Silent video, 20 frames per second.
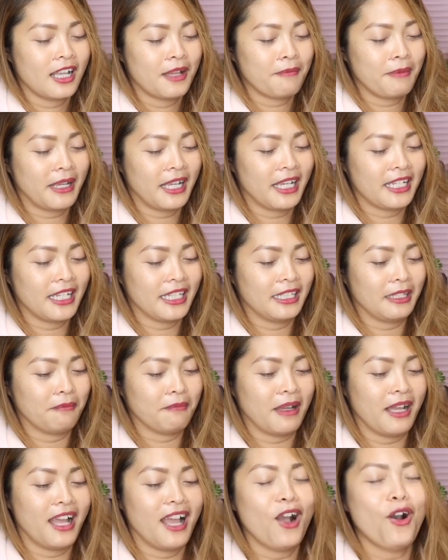Paganyan din
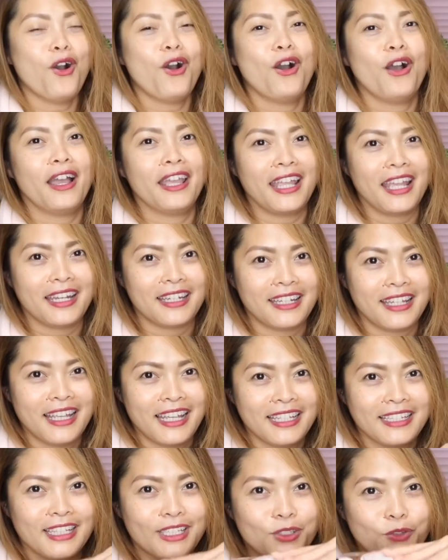ba? Oh, ayan.
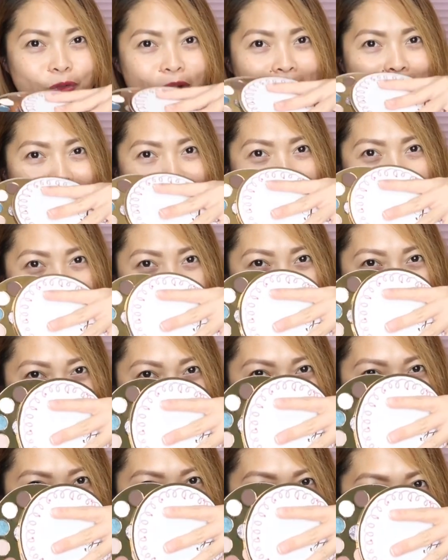The
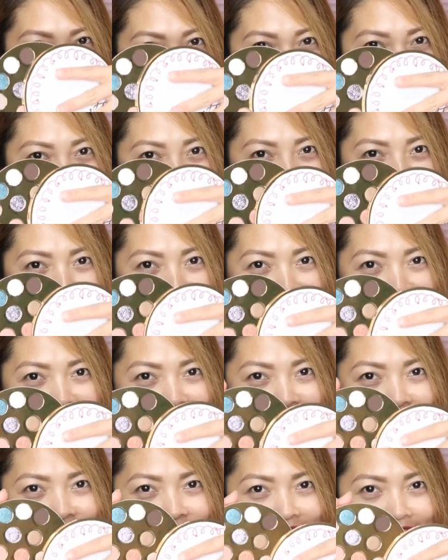12-piece
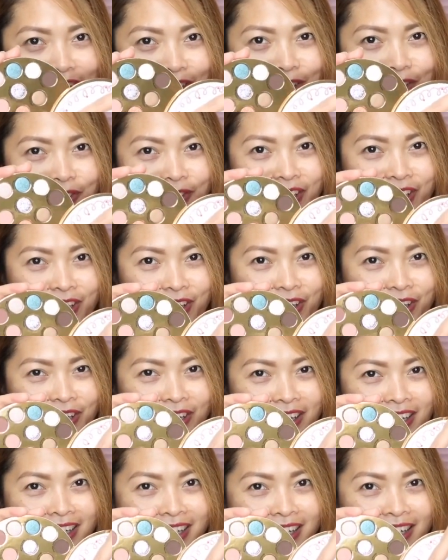eyeshadow
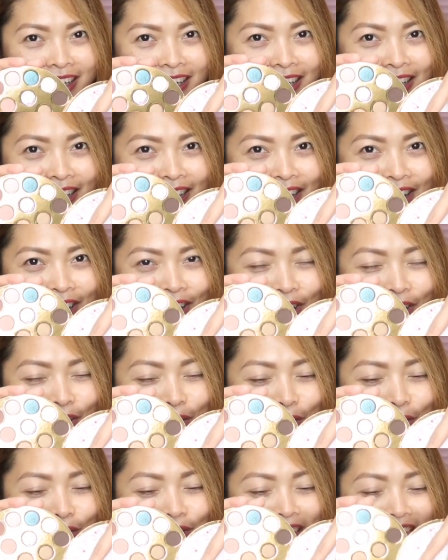here.
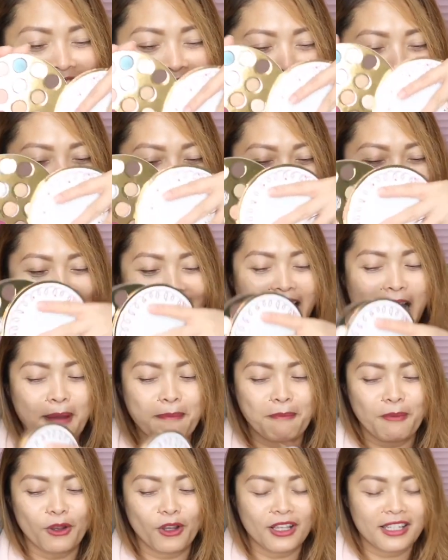So, this is it.
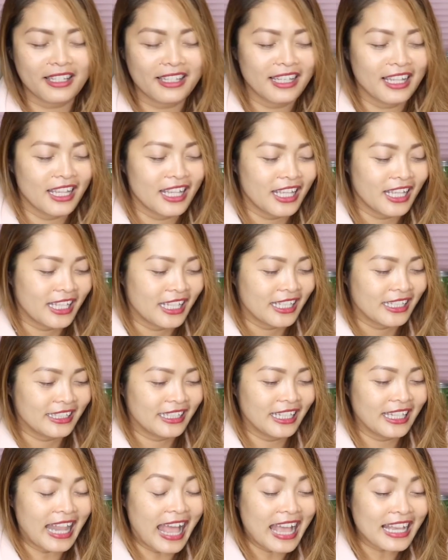Tapos,
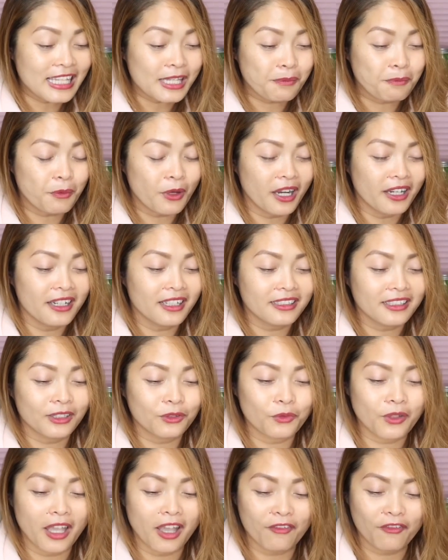the last product
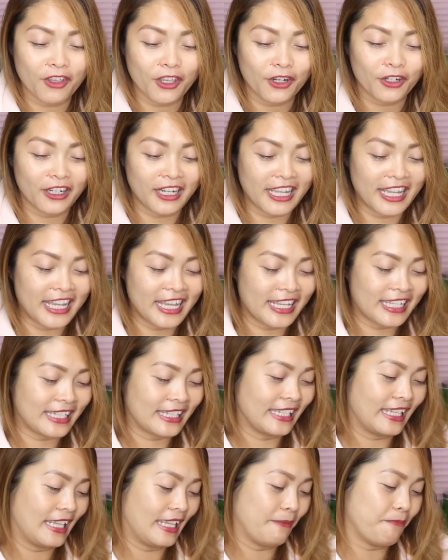that we have here is
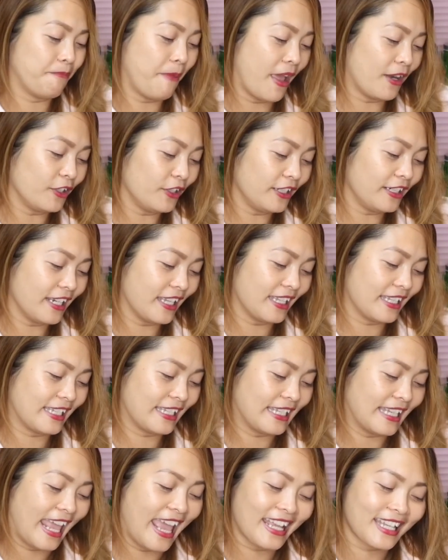the Better Than
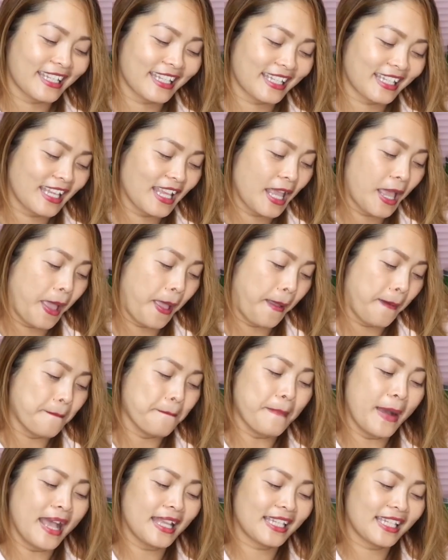Sex
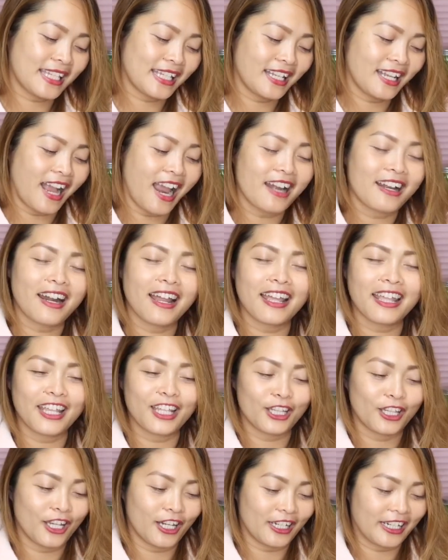mascara
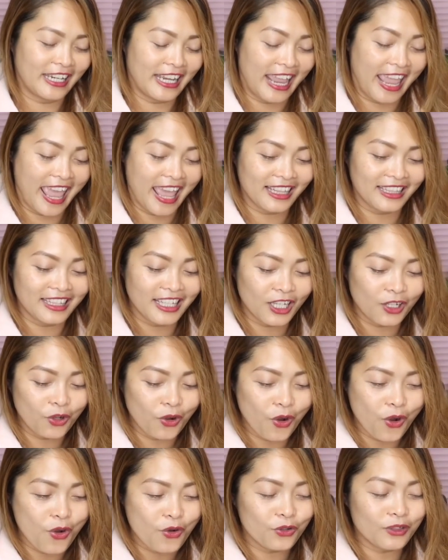in their candy
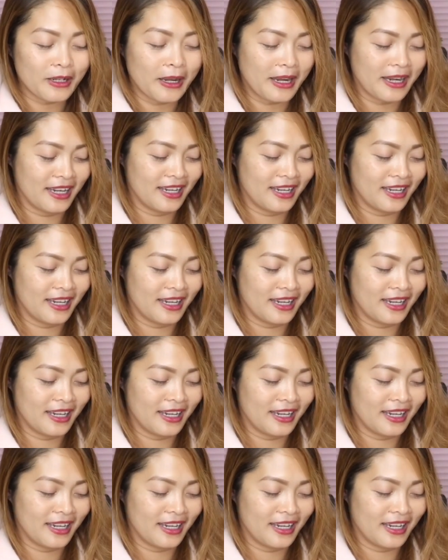cone